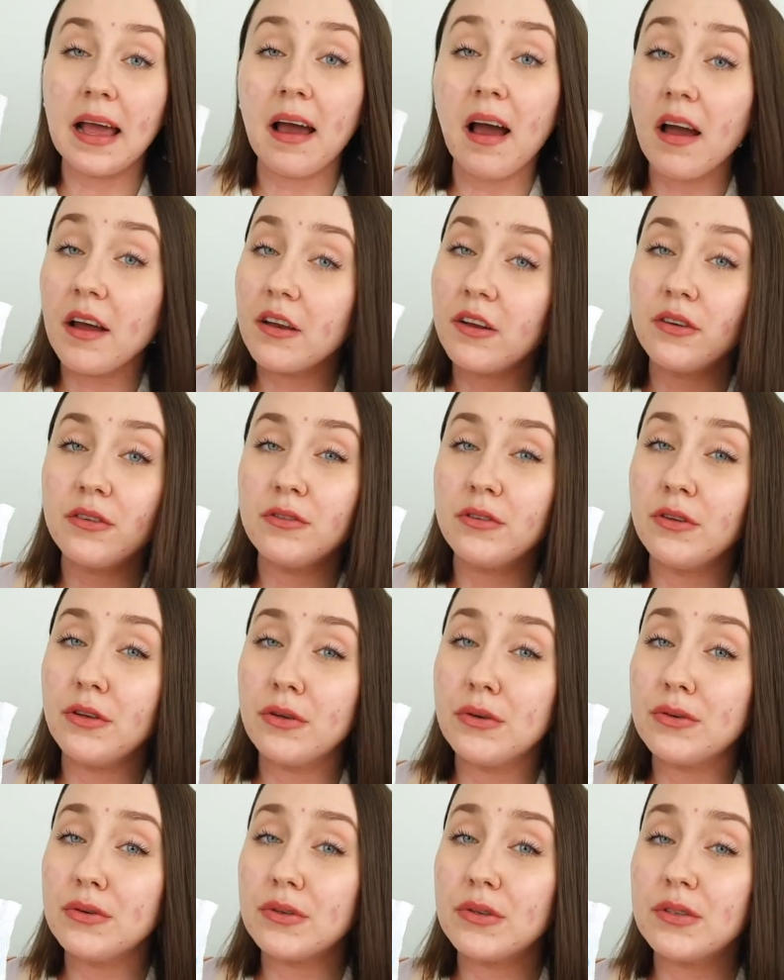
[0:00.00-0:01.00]
I don't
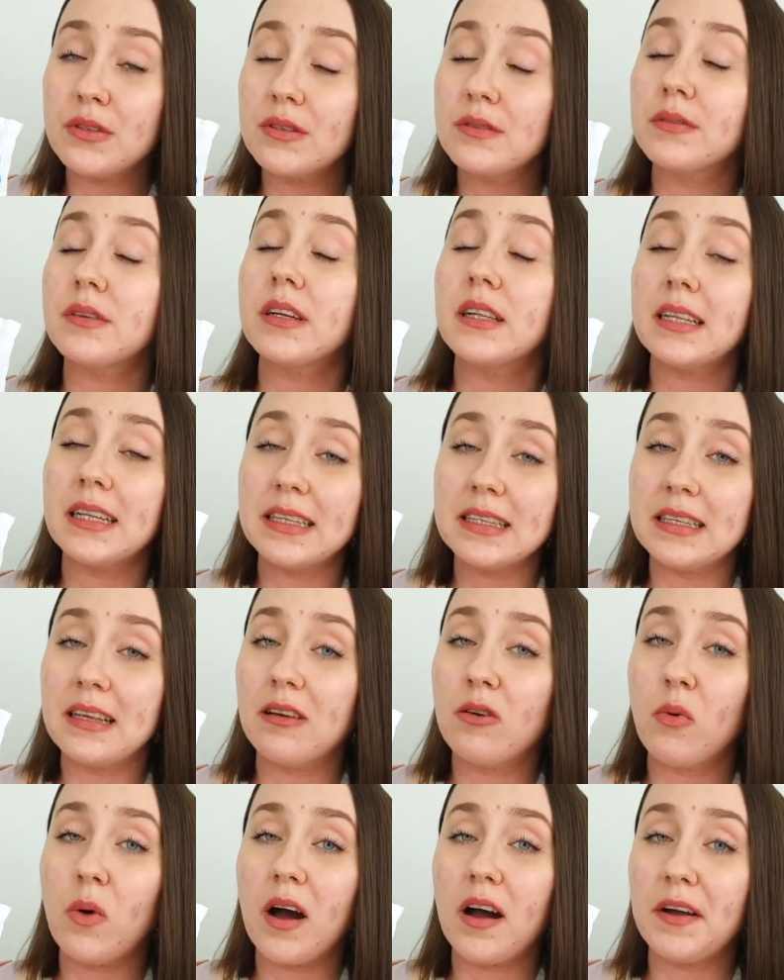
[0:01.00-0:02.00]
use
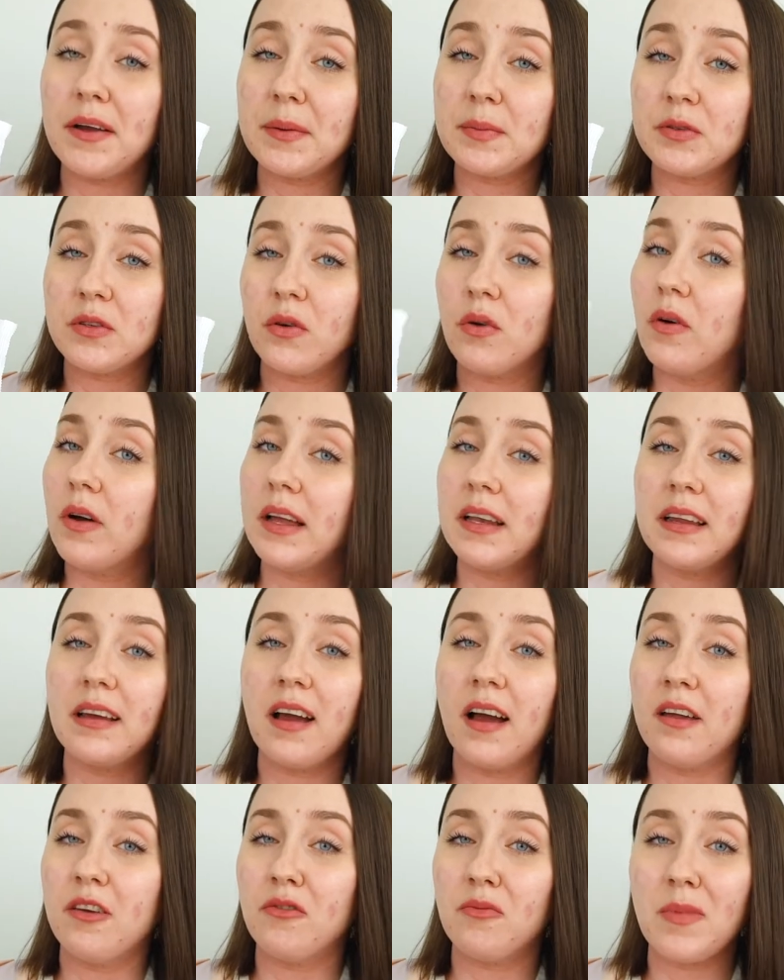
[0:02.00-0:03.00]
cleansing wipes or any
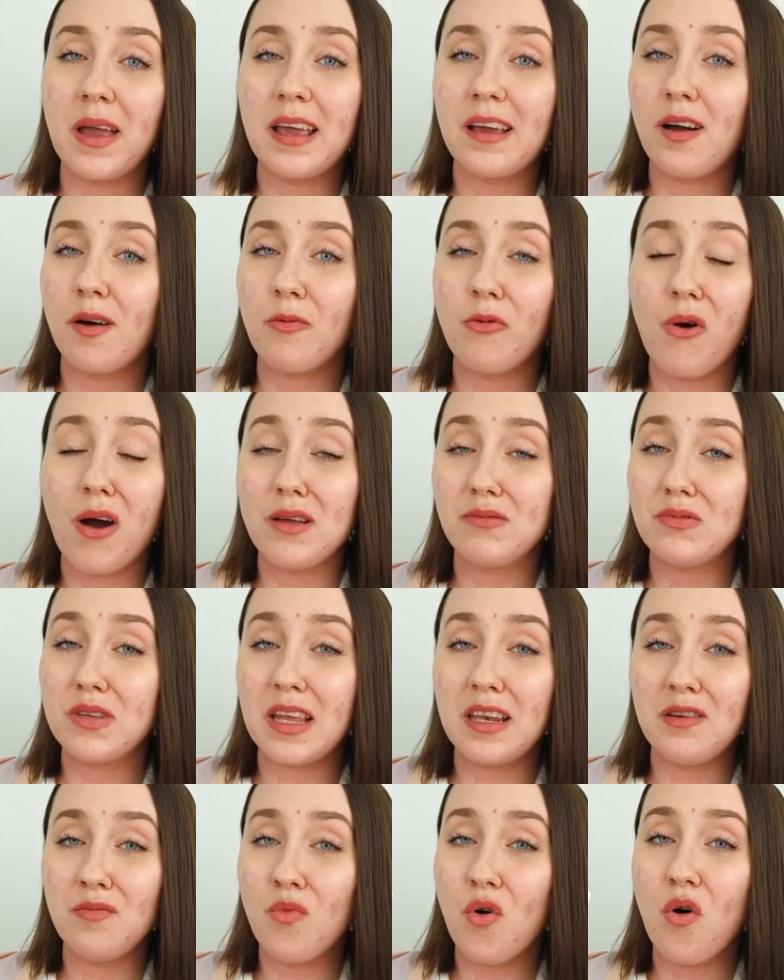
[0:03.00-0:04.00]
kind of makeup wipes
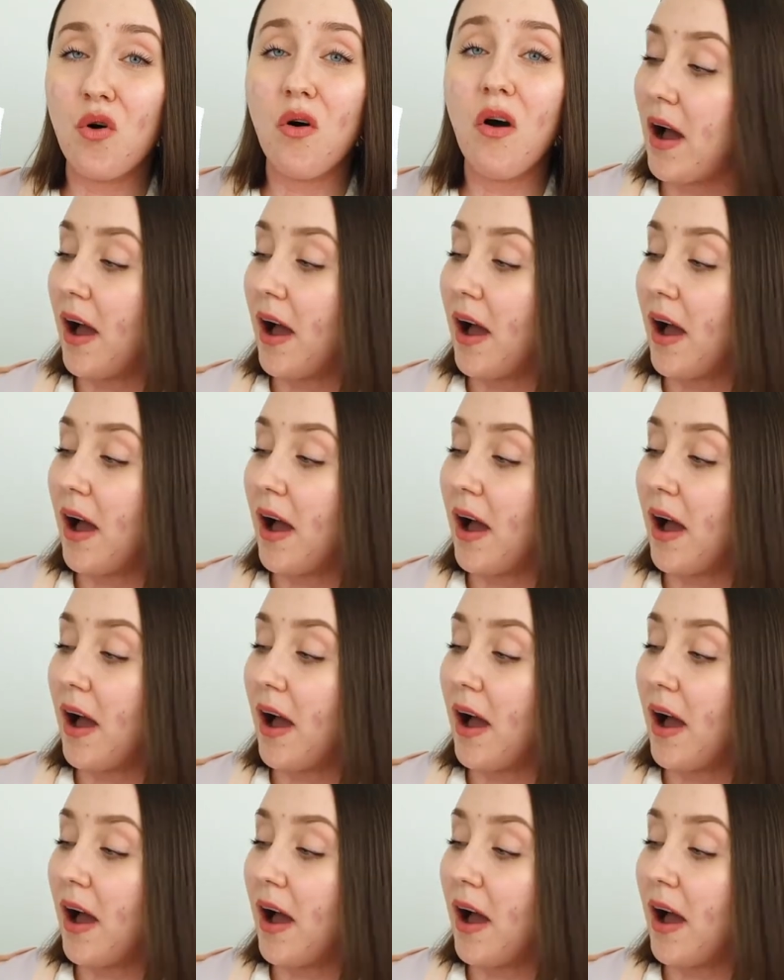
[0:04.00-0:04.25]
anymore.